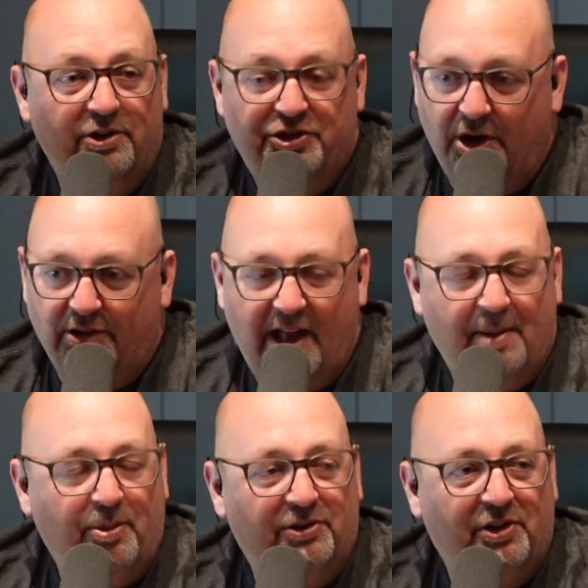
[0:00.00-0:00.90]
Jared
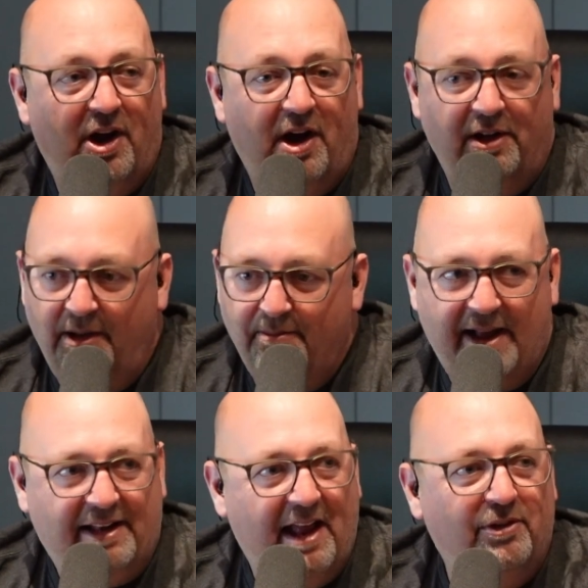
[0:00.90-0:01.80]
Lamprecht's gone.
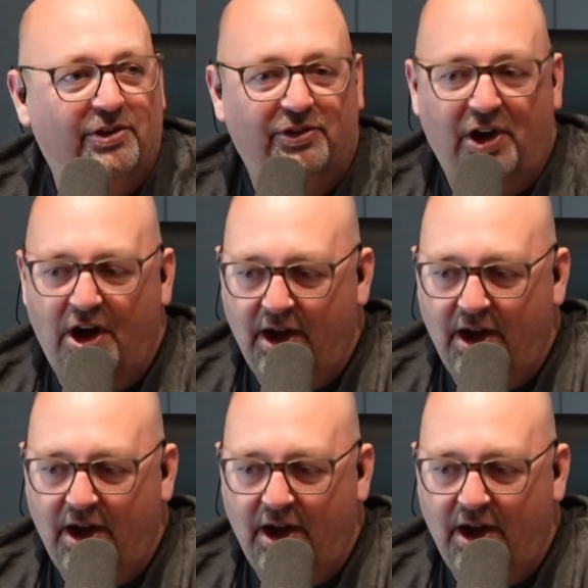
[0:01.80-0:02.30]
Matt Davison's gone.